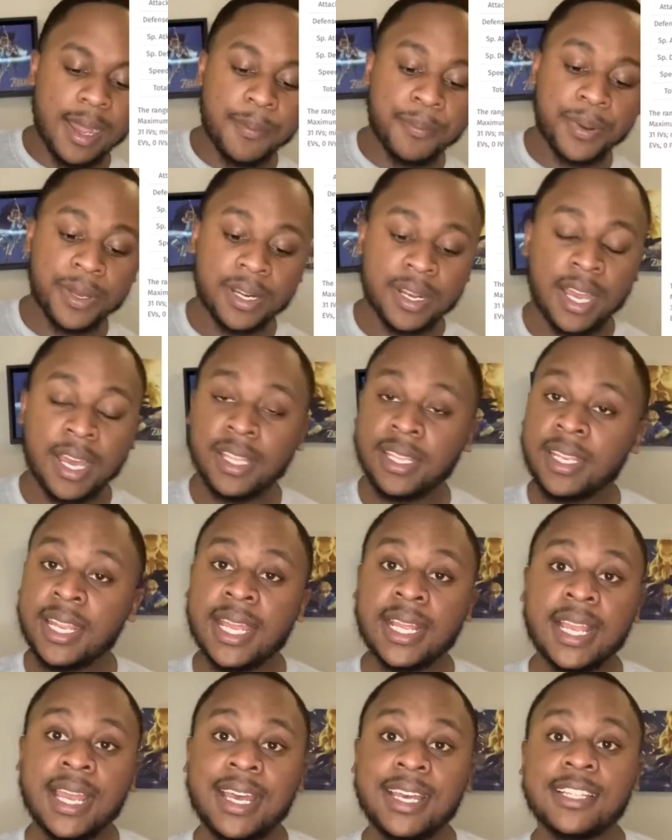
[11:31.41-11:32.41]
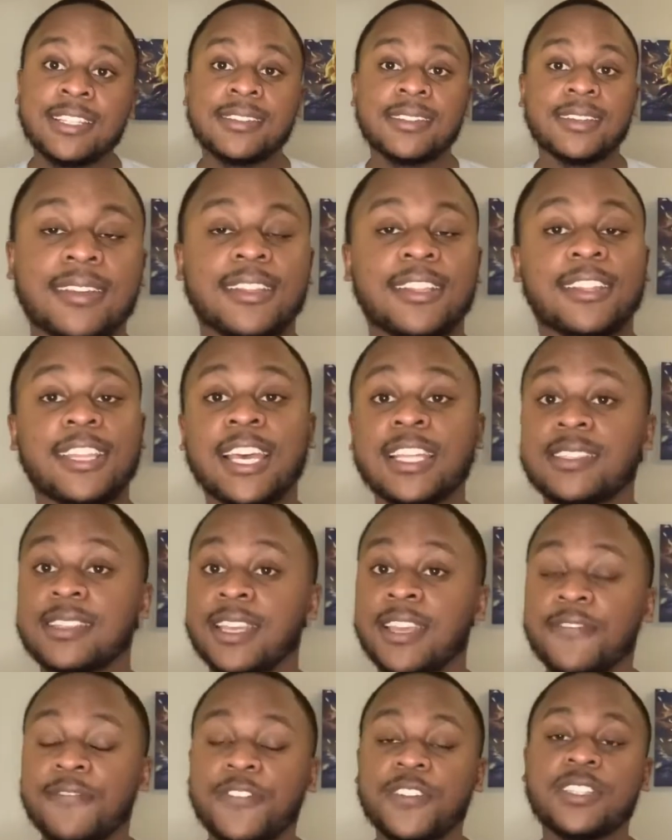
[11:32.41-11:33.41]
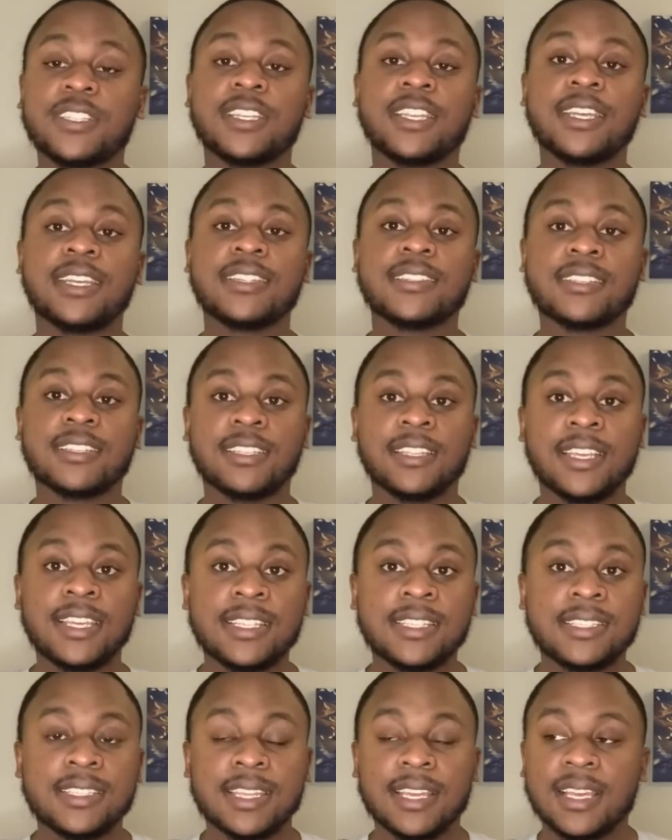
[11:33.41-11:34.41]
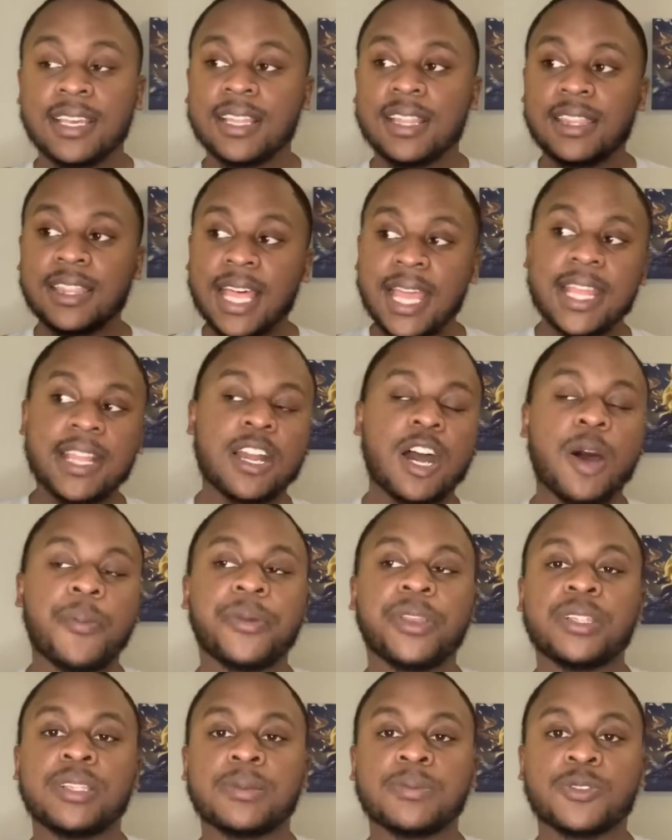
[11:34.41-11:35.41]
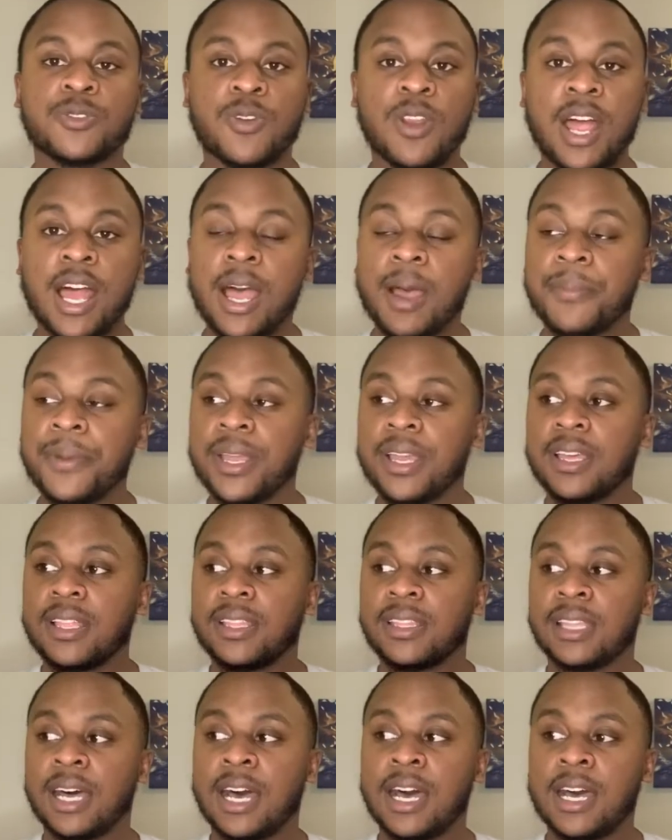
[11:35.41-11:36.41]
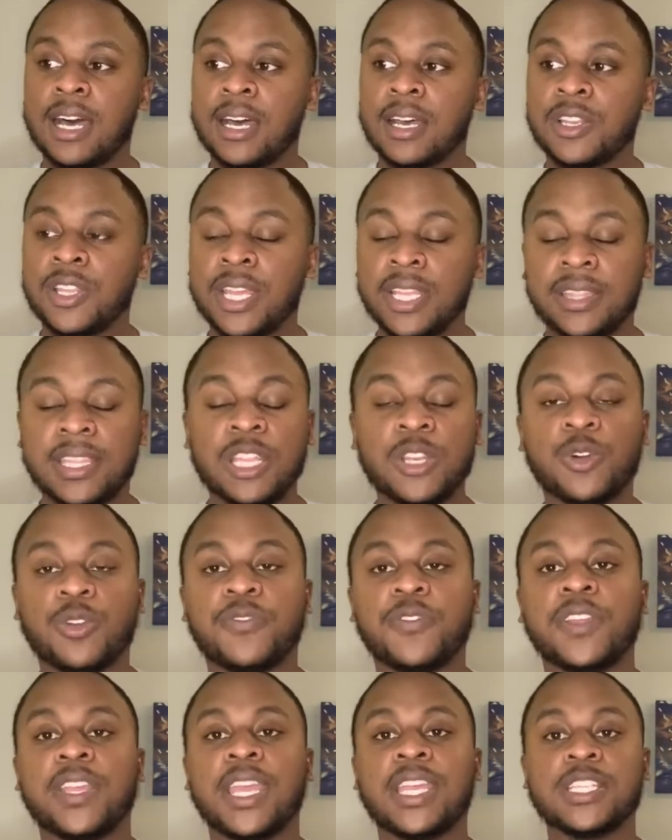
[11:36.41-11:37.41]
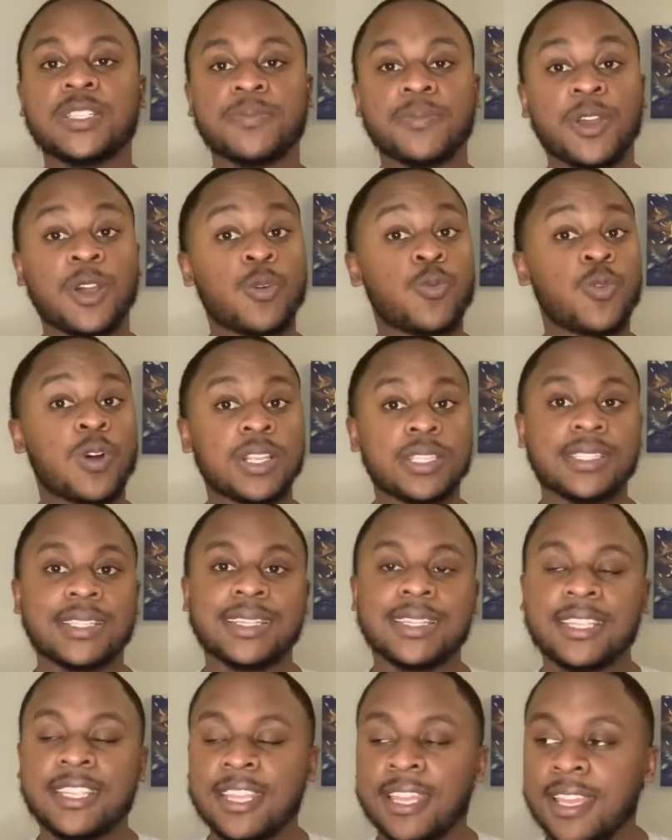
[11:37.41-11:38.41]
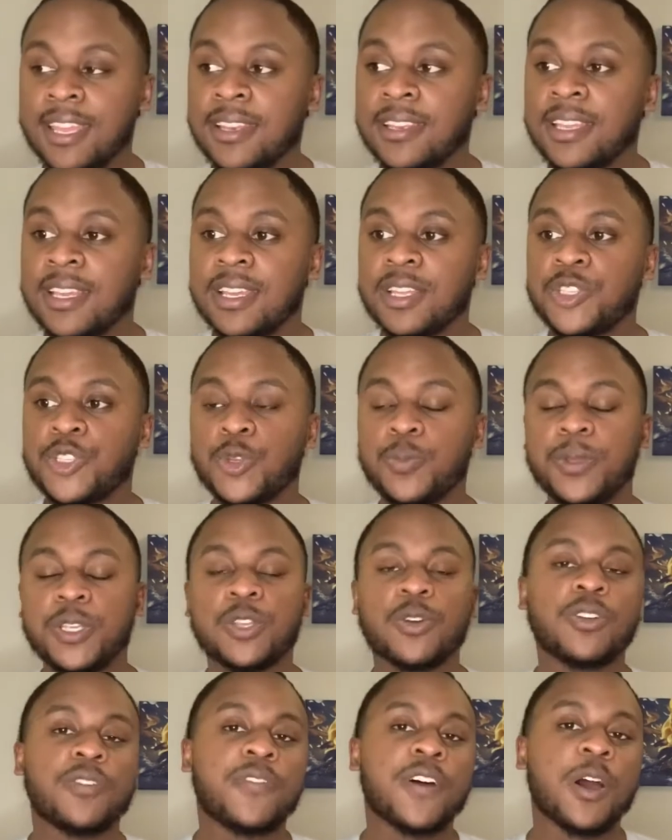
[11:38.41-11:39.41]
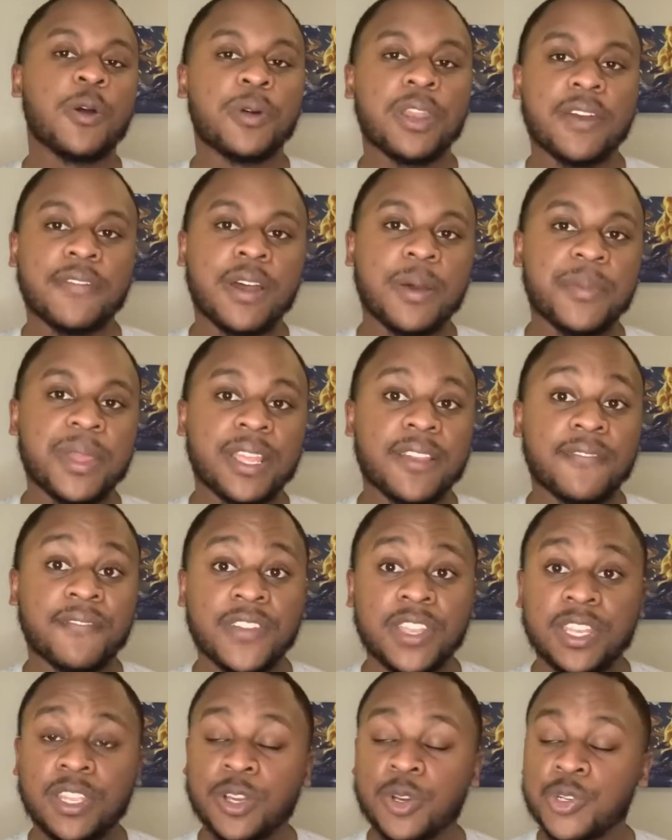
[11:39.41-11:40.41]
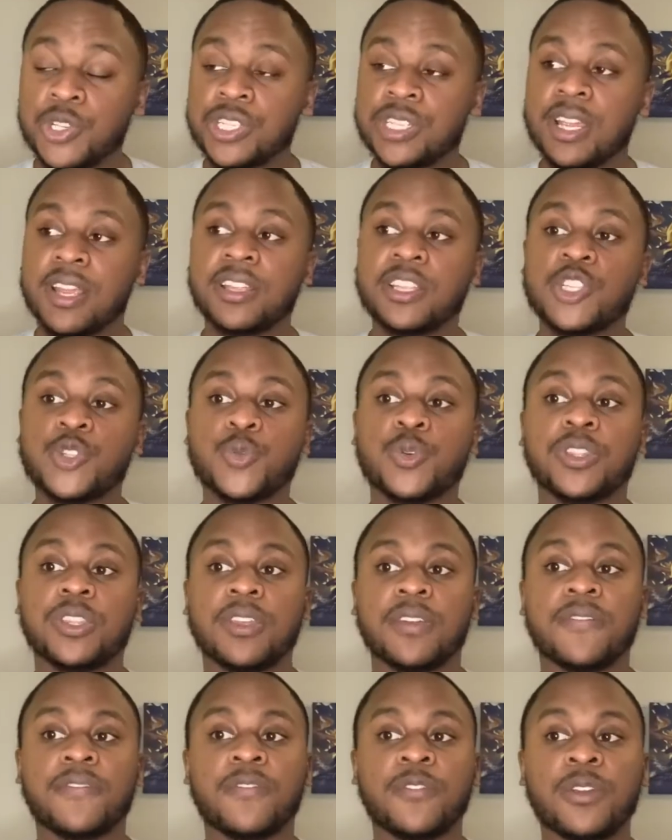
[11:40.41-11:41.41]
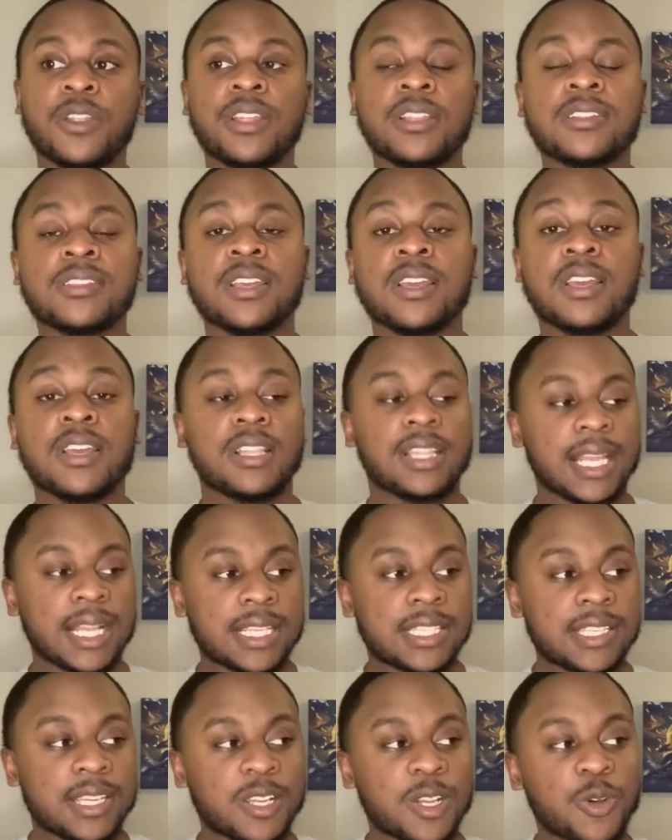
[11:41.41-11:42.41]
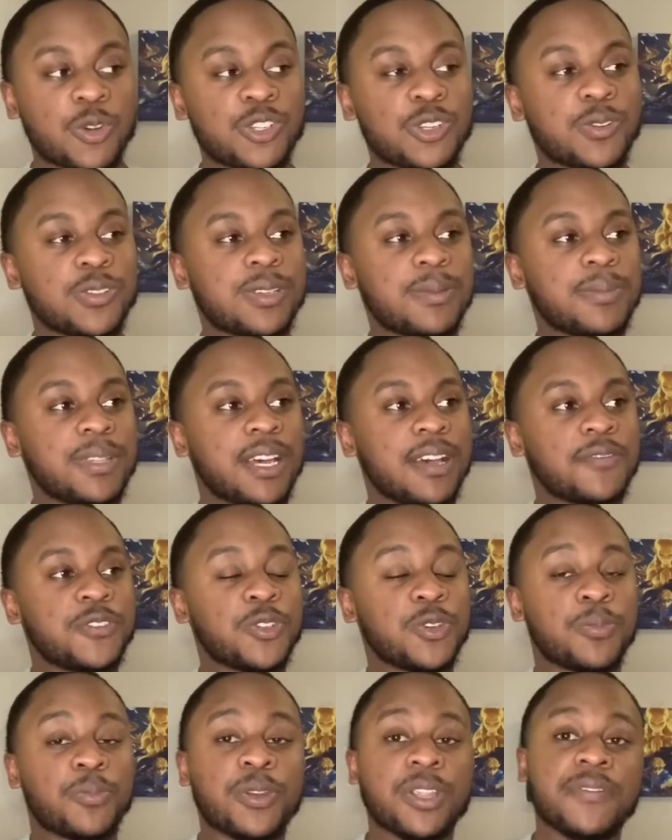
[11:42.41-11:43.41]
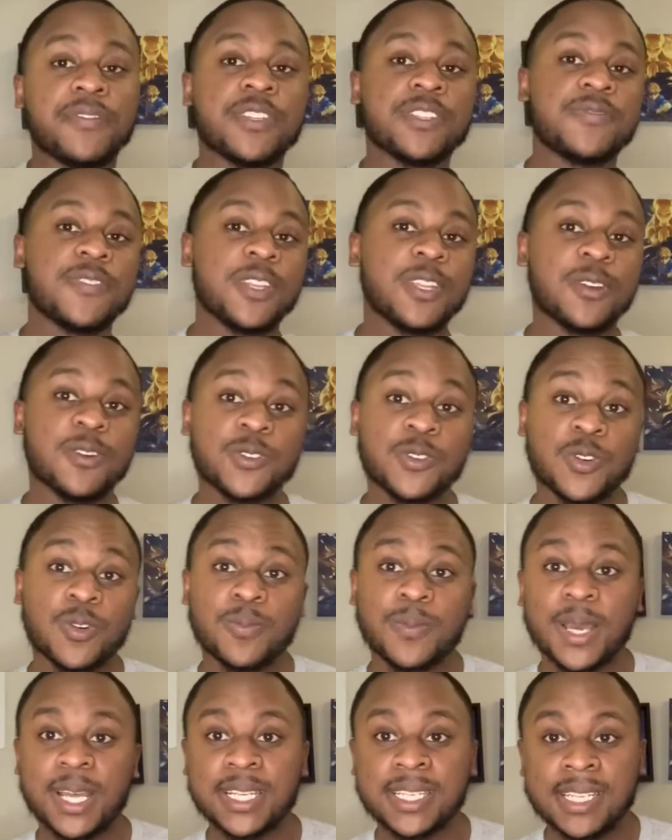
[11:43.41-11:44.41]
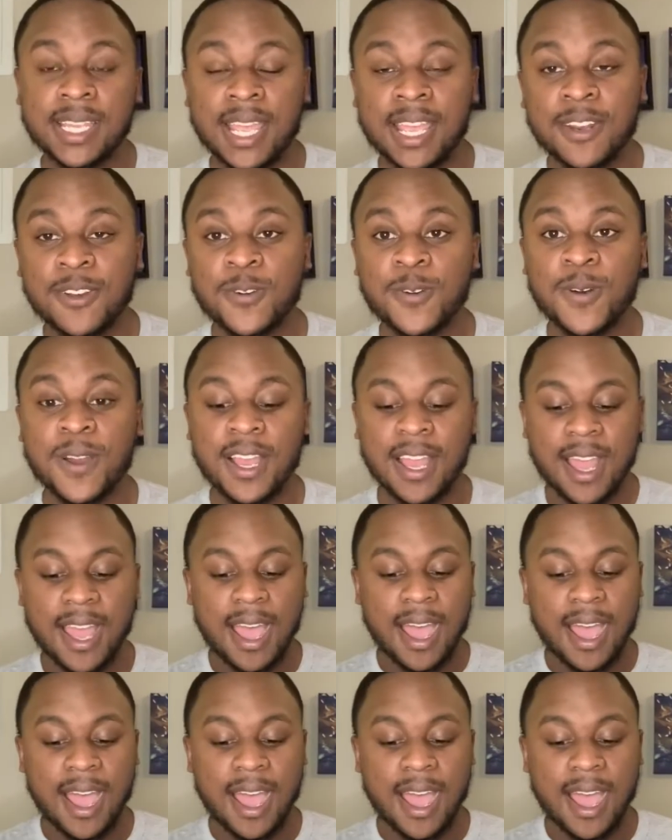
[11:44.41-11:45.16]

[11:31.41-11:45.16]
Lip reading: But other than that, guys, that's it for today's list. Like, comment, and subscribe. Hit that notification bell once again to be notified whenever I make a video. Share this with your friends. Like I said, go show some love to the previous videos on my channel.